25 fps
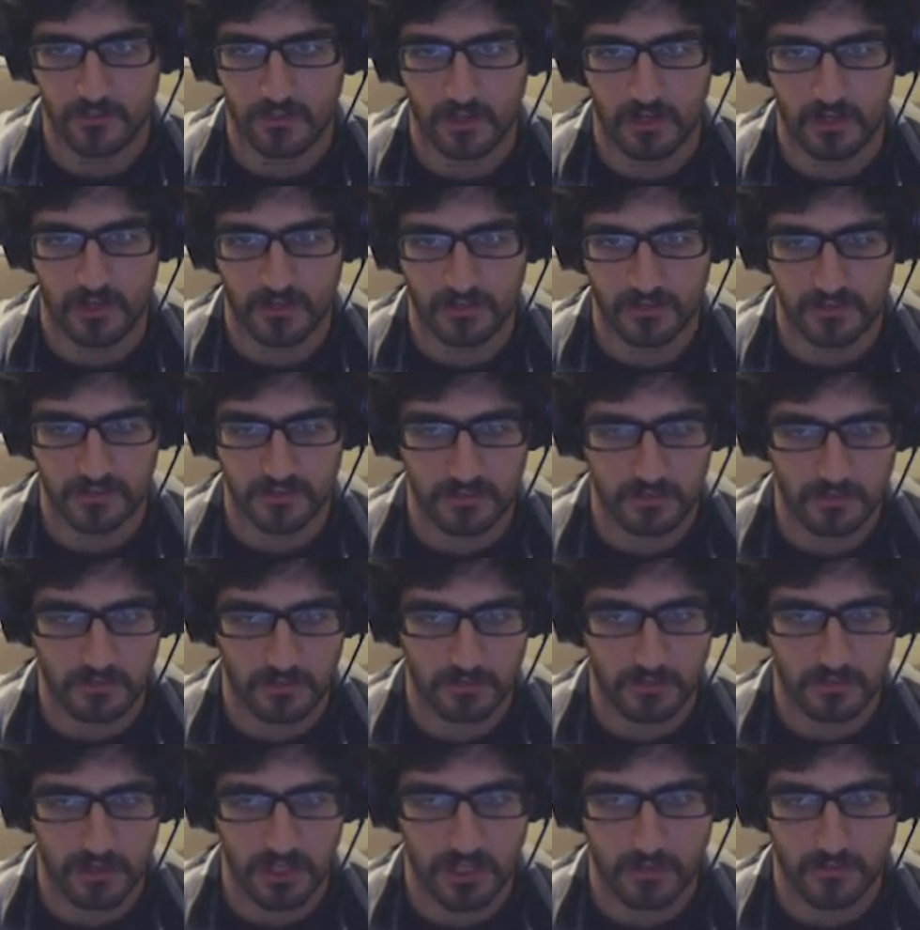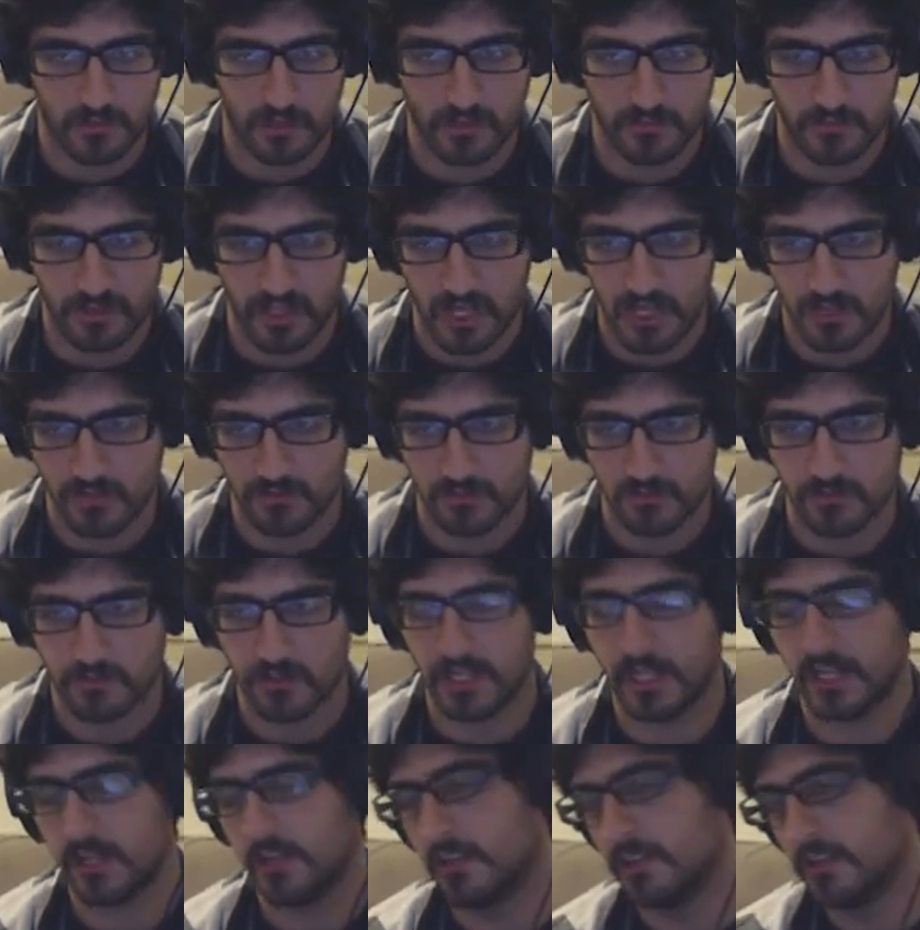why aren't you, blah, blah, blah, blah,
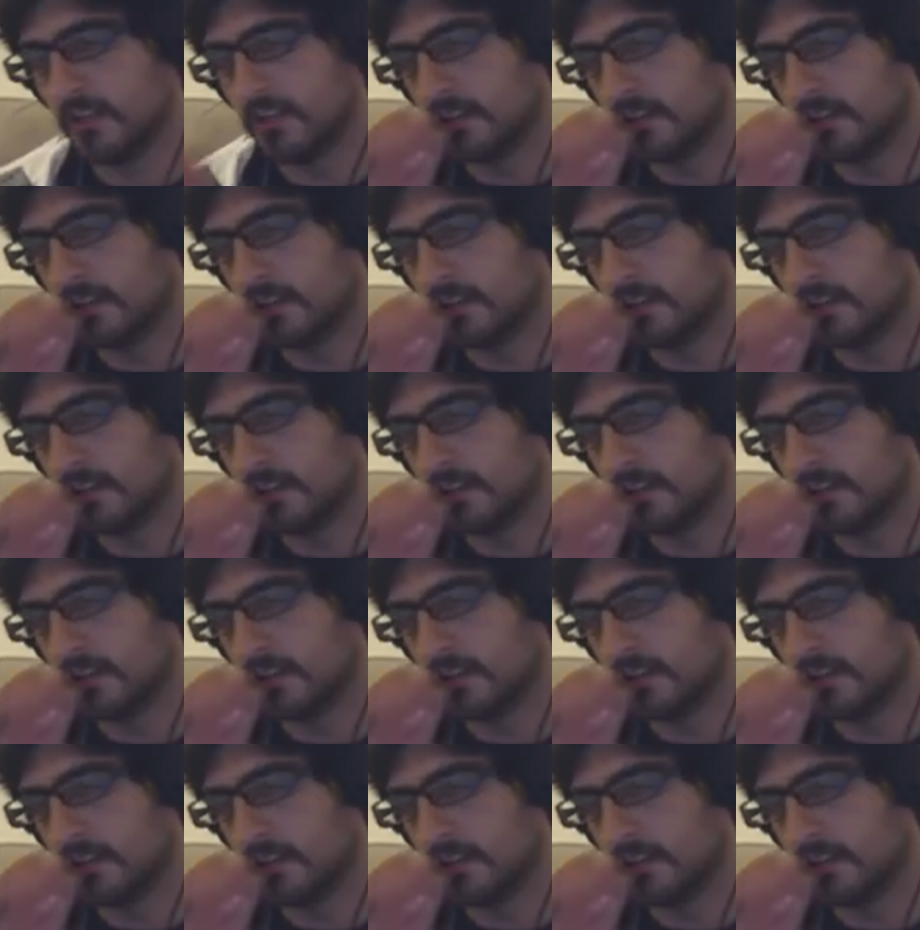blah.